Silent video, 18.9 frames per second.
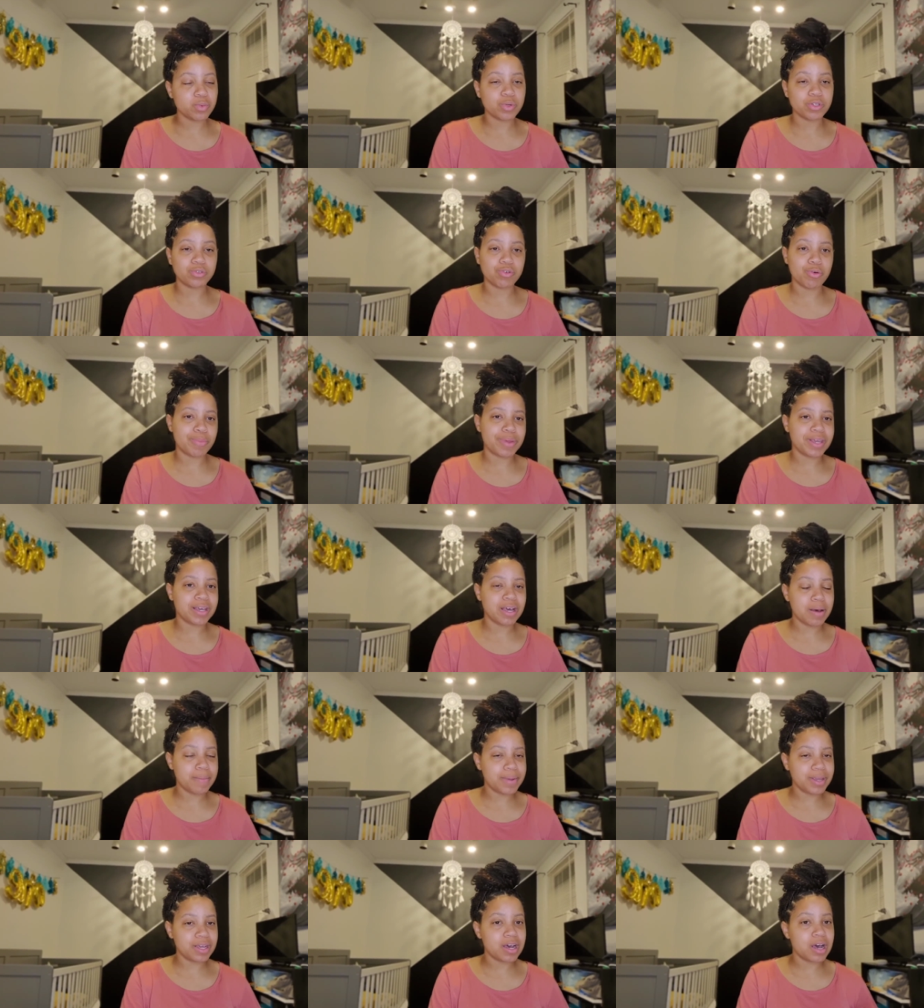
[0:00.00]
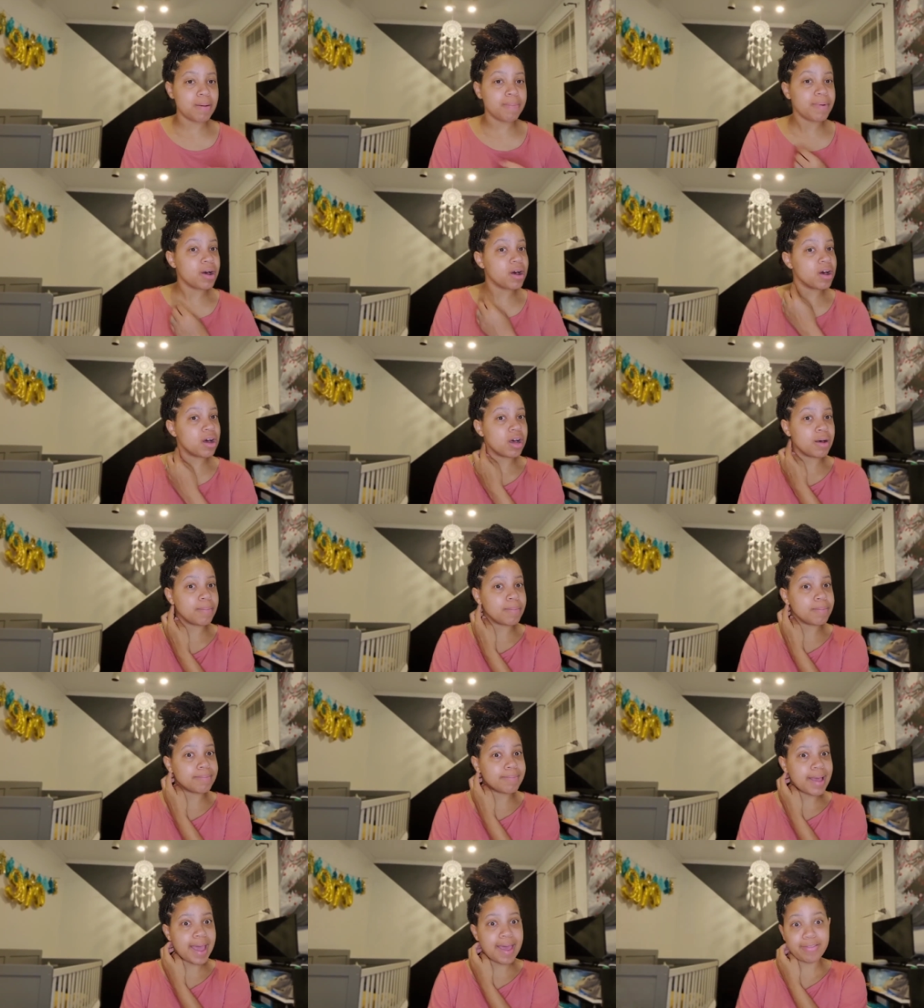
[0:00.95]
which will be coming up
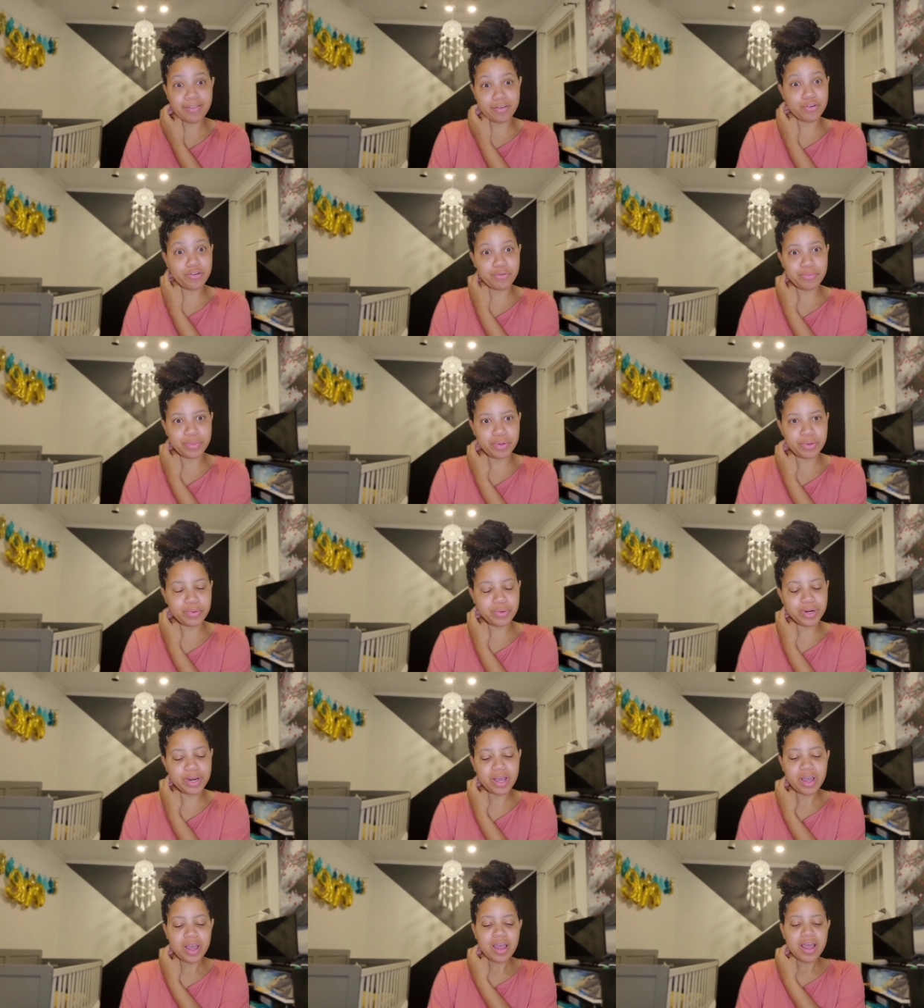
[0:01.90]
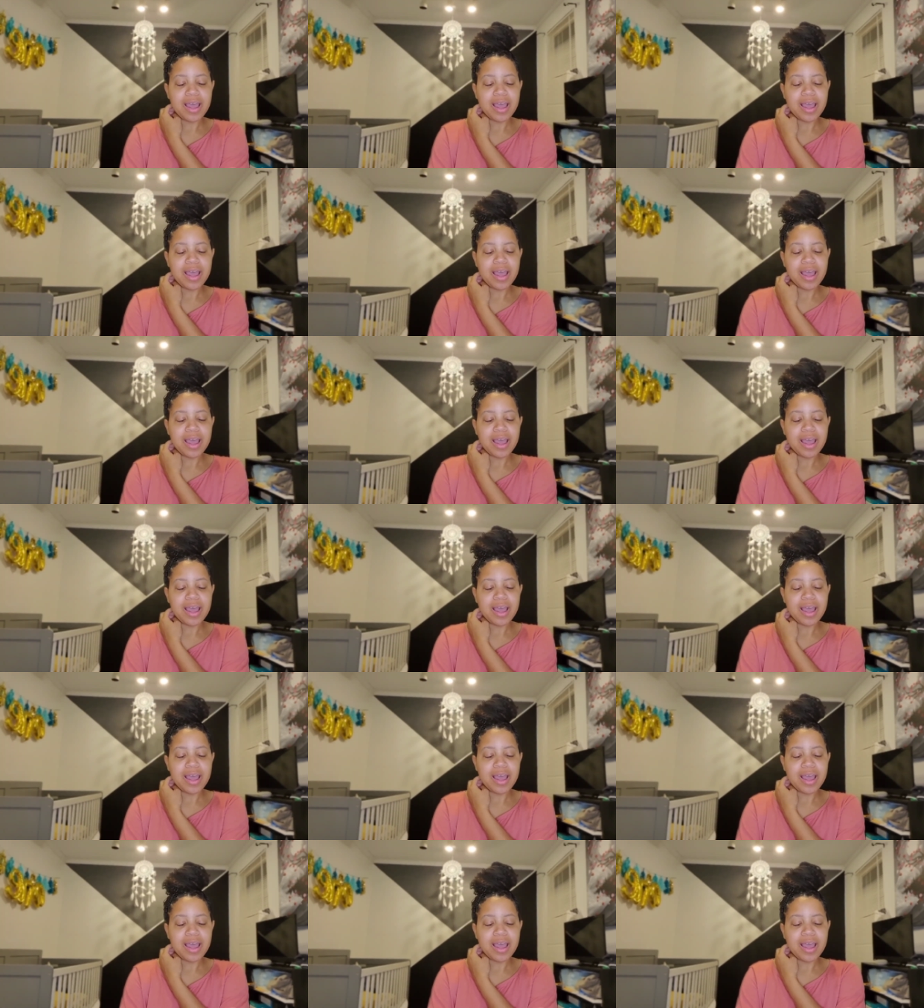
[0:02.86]
at the new moon.